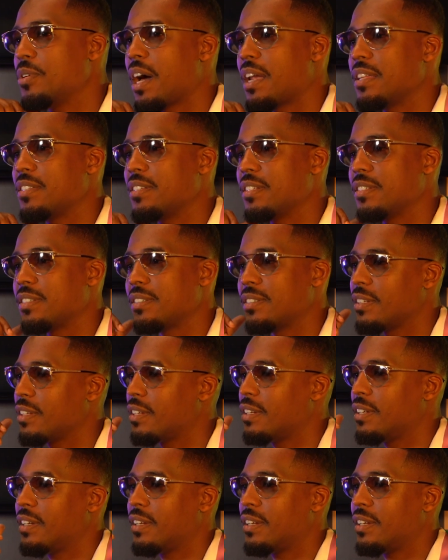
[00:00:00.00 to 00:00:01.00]
you got to just
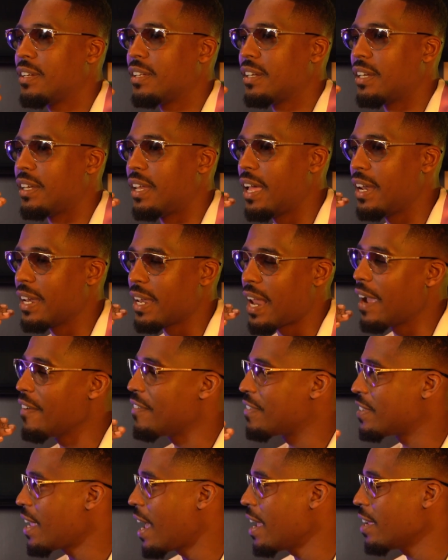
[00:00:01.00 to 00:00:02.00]
let
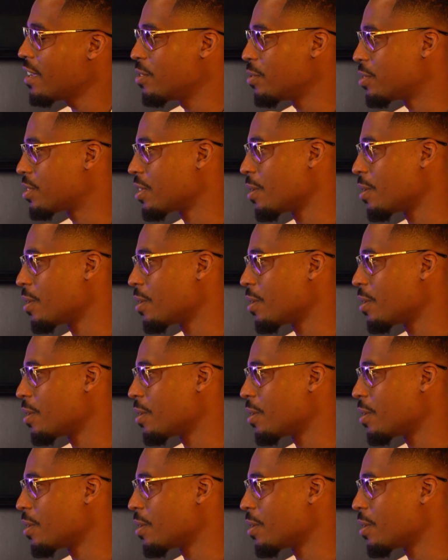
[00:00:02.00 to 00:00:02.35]
life take you